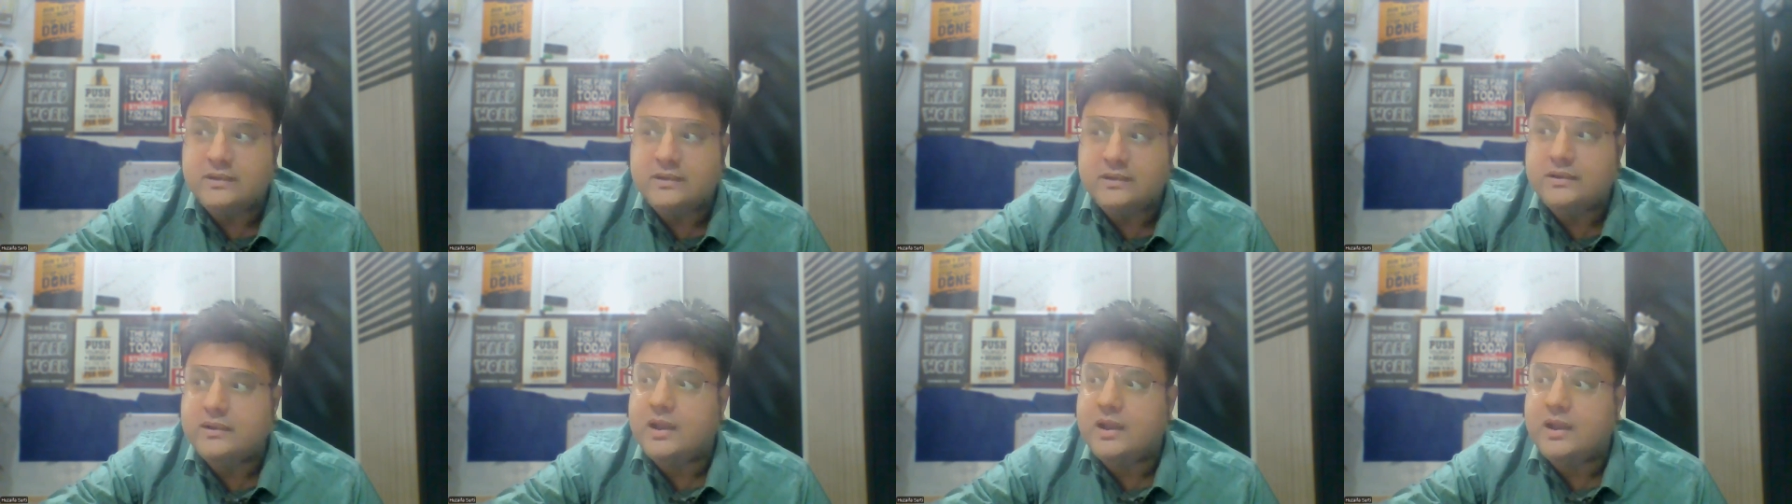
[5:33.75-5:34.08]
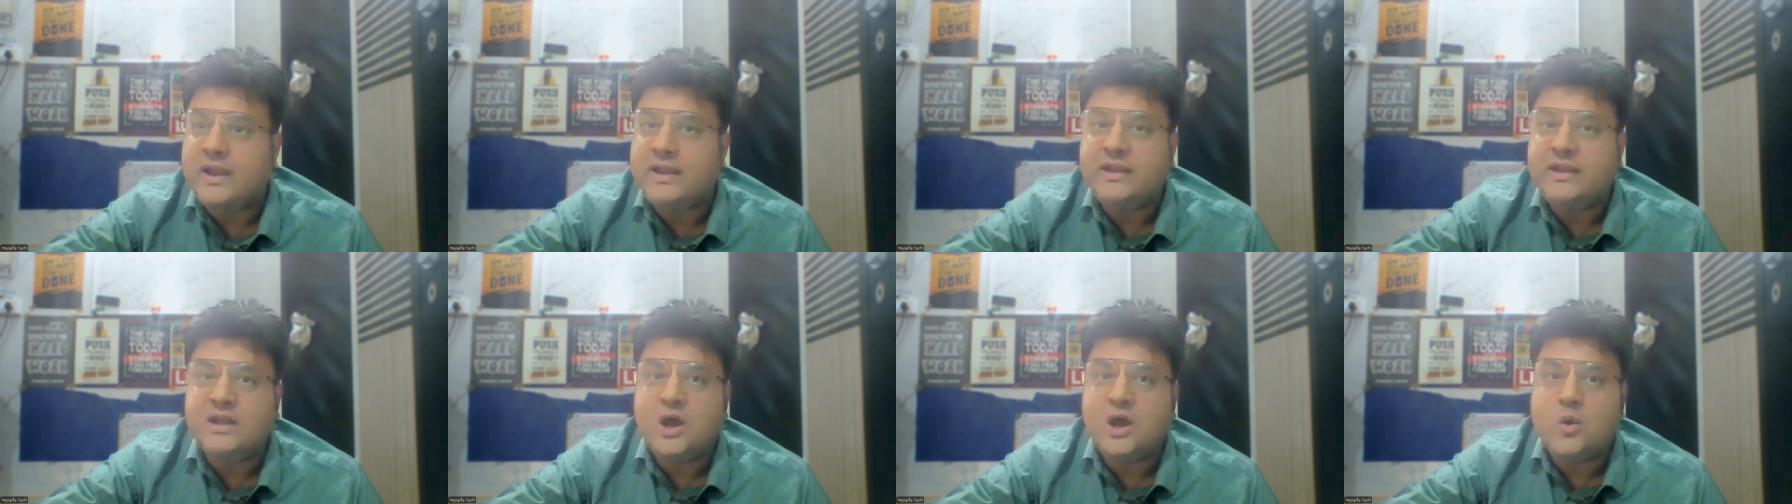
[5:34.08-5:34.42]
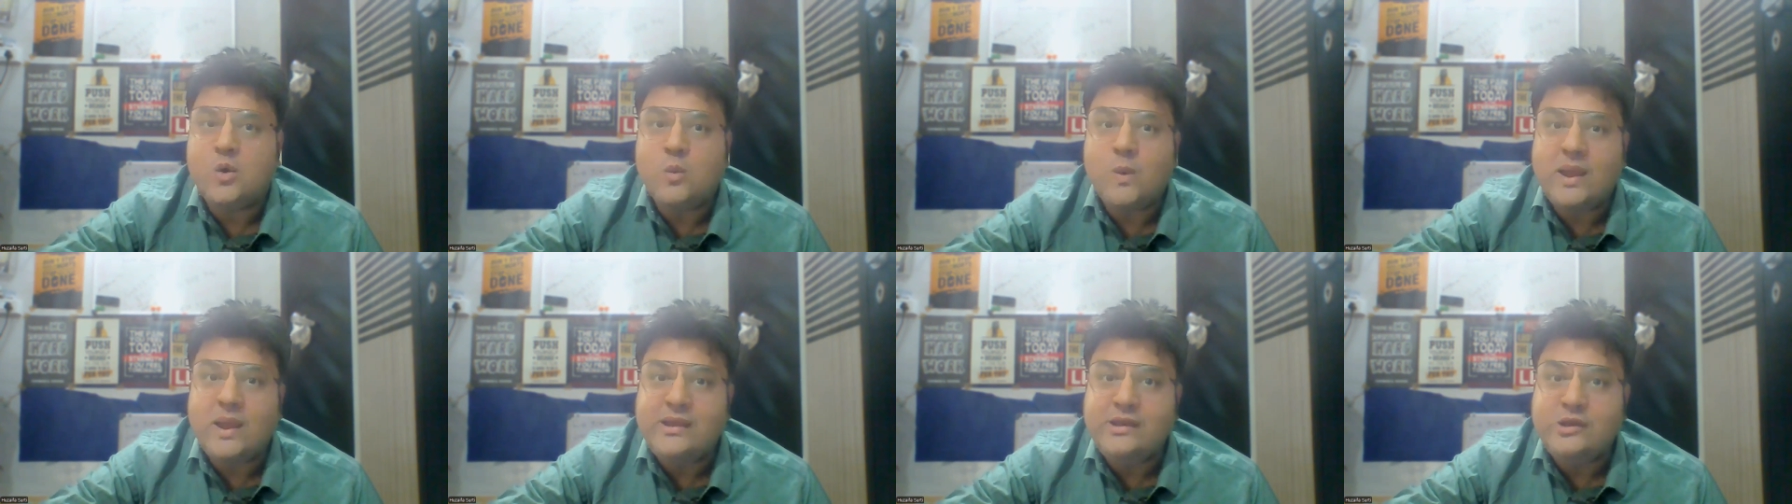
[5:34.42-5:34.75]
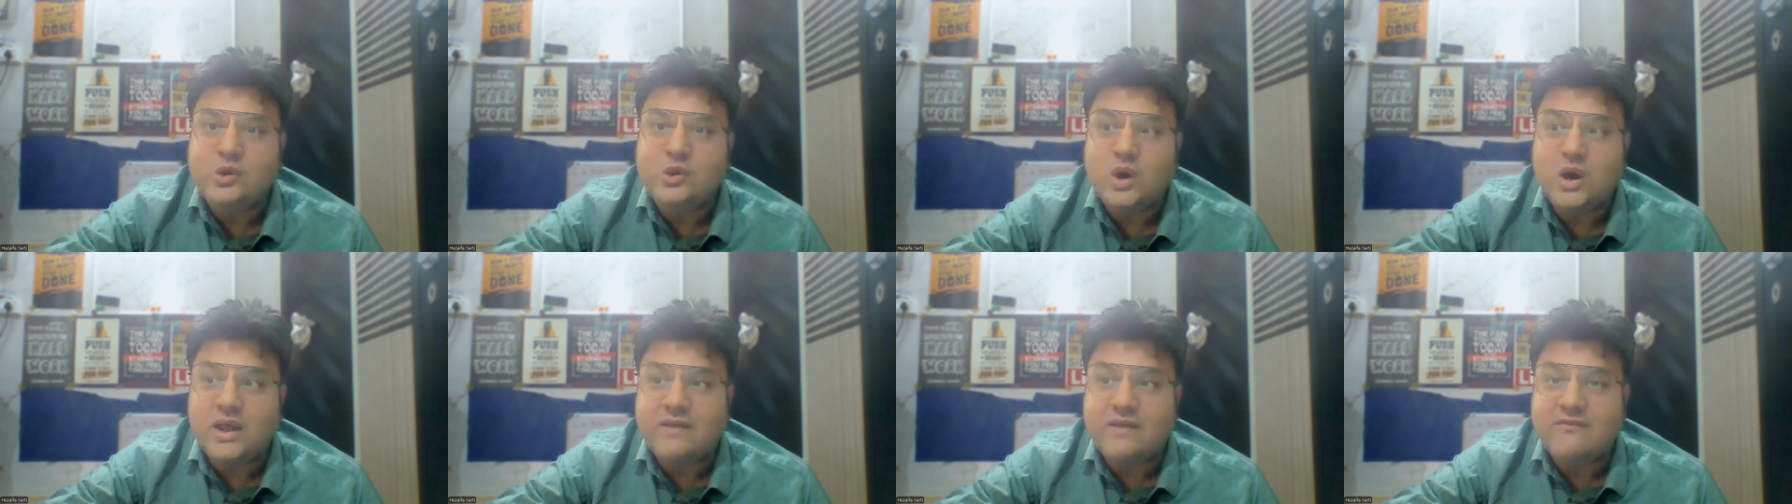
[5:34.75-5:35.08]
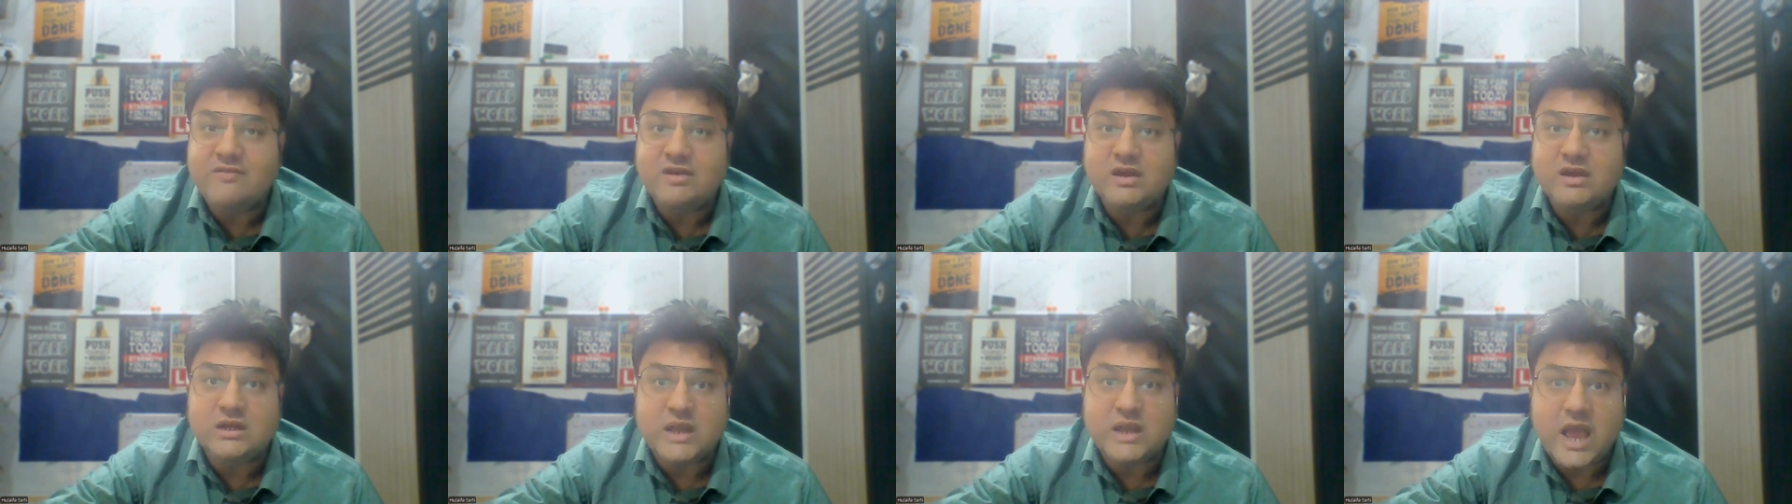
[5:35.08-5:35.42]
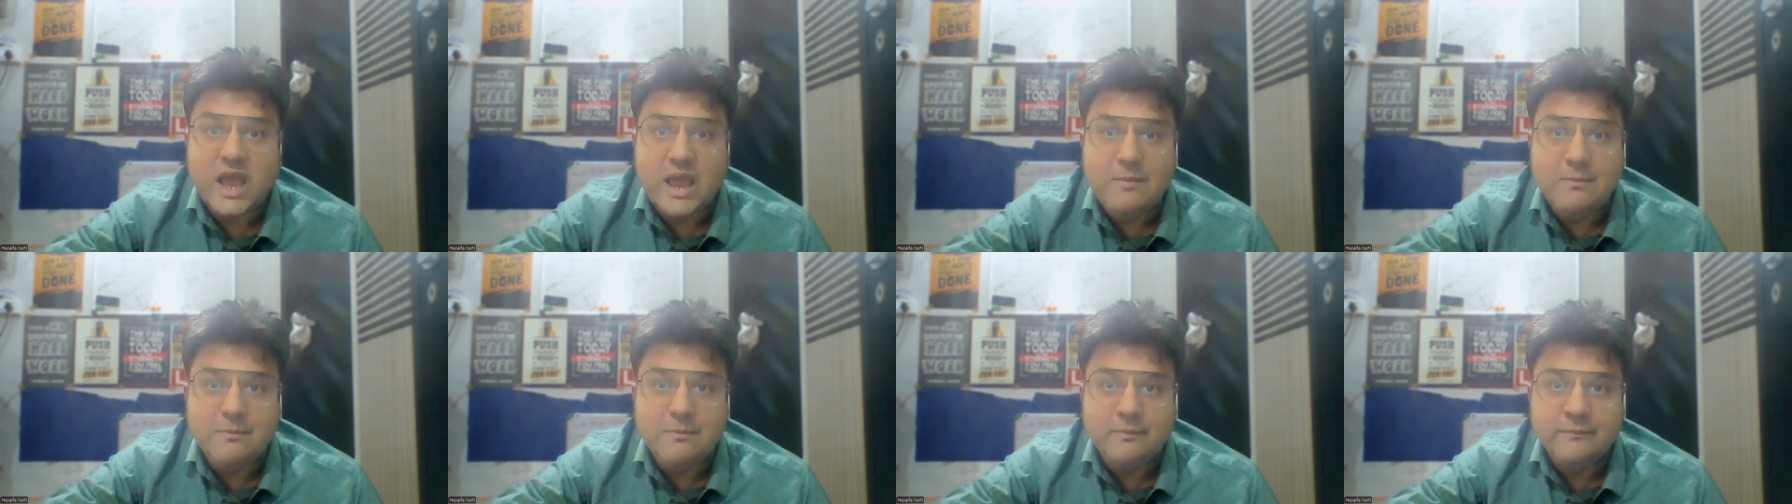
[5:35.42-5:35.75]
but right now when you are having a
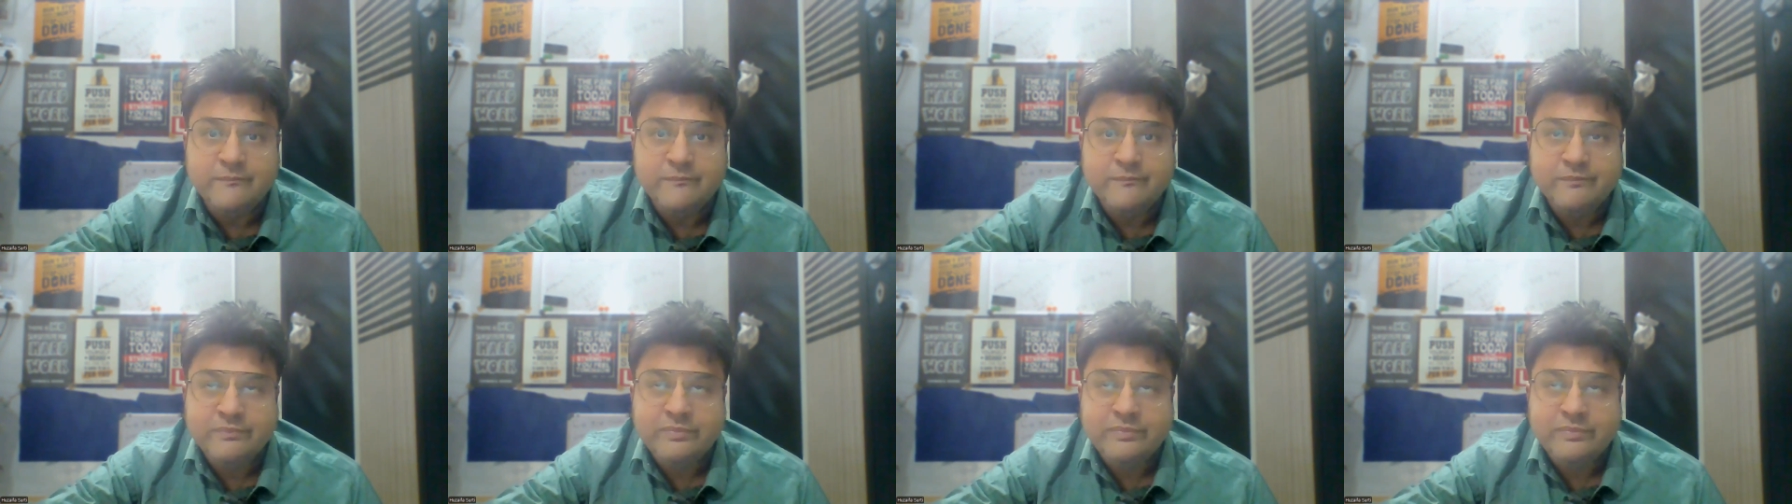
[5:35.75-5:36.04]
time